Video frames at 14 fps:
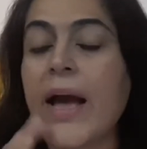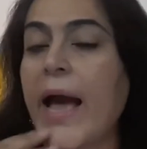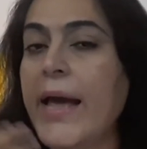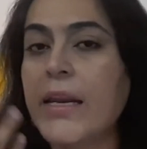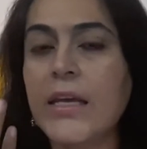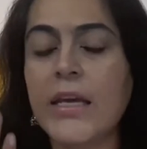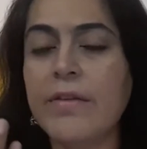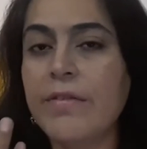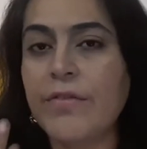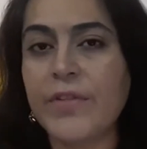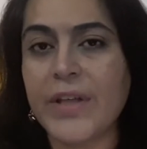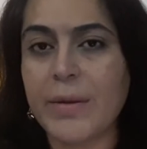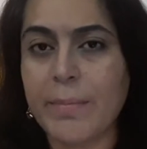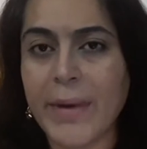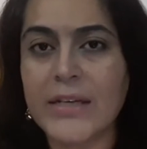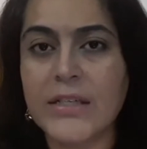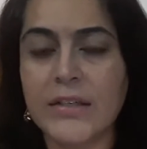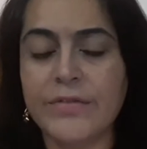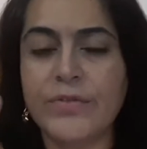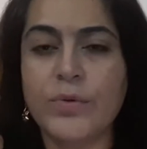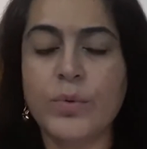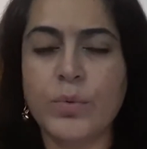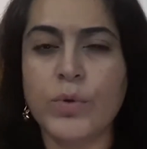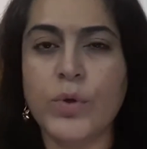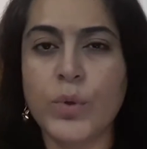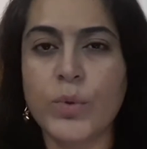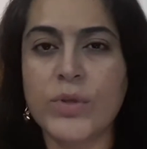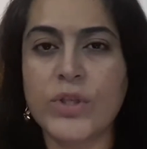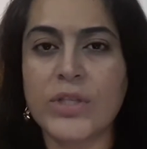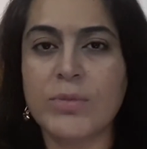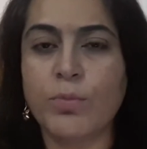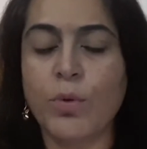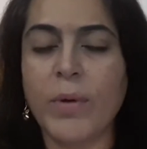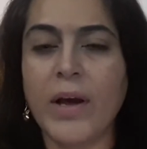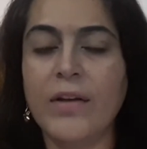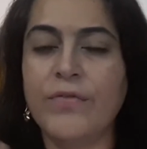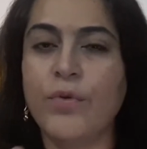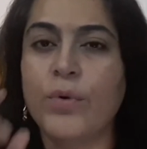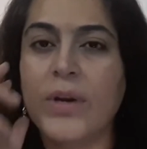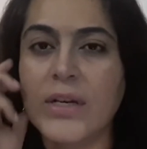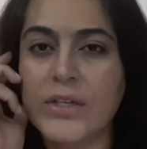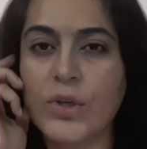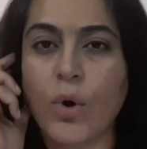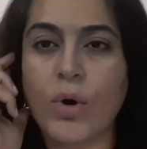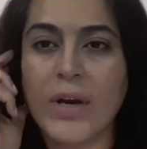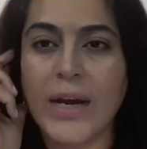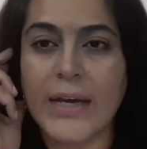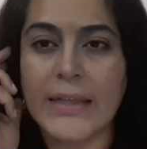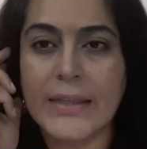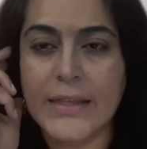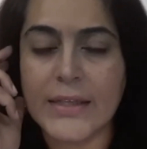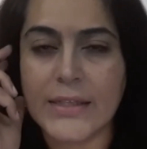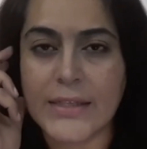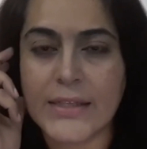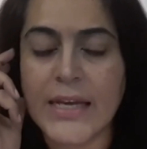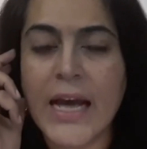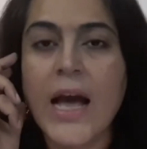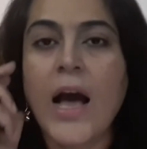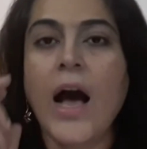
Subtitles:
And even for that matter, if you use your mobile phone and talk like this,